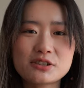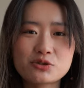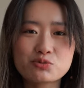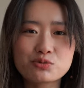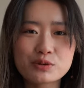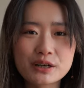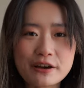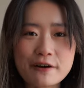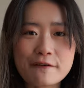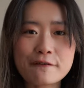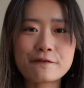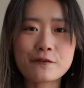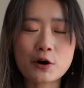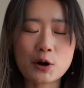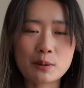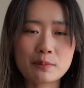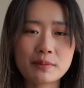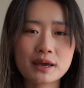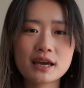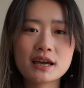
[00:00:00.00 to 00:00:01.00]
is
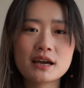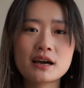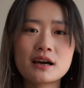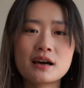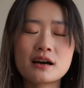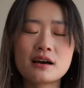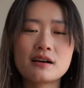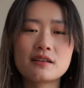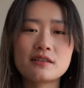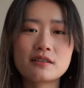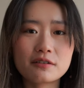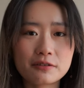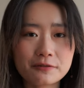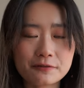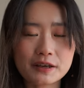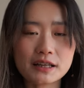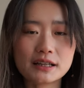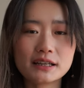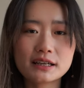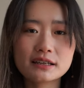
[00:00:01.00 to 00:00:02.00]
reaffirming the
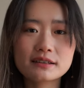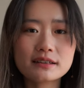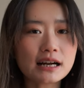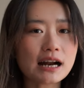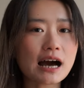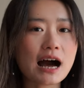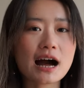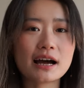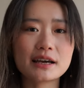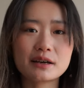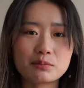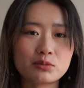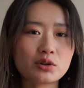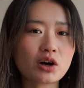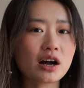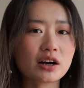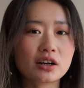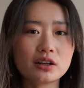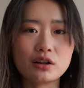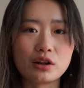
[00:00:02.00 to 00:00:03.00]
feeling that I am
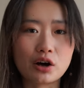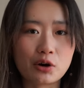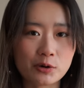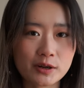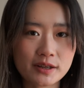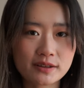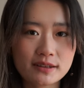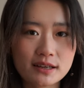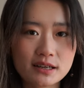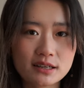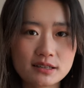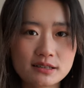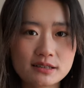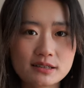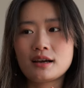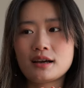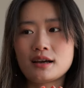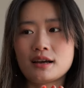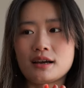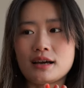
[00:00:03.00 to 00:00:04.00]
not alone in this.